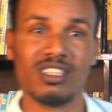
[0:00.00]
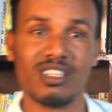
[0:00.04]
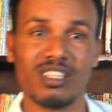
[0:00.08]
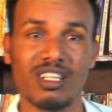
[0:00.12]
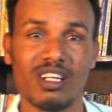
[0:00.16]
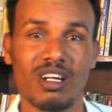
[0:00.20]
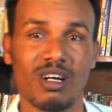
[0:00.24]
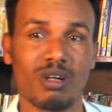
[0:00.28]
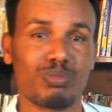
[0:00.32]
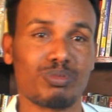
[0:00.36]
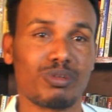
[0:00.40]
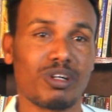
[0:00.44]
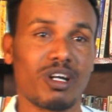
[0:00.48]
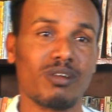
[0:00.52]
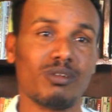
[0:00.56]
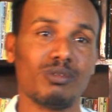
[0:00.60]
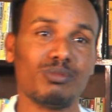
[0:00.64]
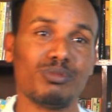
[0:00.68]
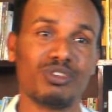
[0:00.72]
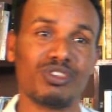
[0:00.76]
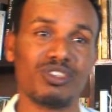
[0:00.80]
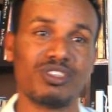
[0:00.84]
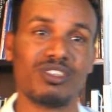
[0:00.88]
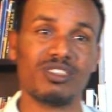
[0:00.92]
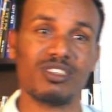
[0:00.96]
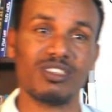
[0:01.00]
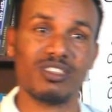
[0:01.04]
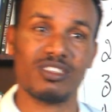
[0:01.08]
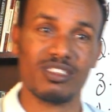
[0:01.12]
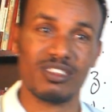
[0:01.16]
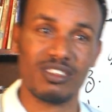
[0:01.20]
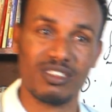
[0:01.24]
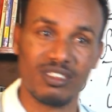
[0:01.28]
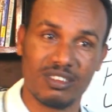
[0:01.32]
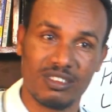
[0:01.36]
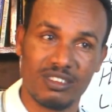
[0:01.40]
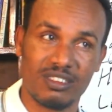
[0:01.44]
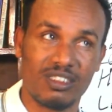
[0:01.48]
you know, problems?
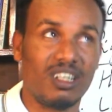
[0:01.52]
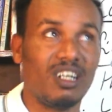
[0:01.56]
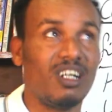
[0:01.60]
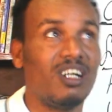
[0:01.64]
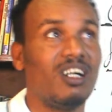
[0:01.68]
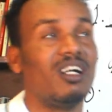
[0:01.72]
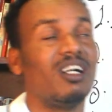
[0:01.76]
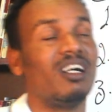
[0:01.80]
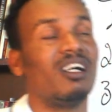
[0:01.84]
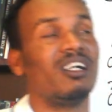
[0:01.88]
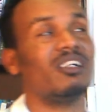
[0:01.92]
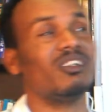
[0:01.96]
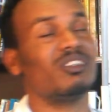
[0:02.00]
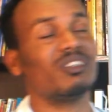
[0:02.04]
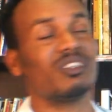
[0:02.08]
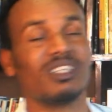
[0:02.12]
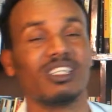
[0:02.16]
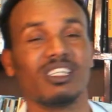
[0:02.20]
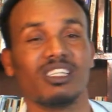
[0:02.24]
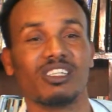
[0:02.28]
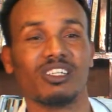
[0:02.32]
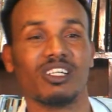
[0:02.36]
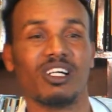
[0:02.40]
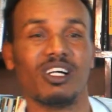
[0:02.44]
Uh, I don't think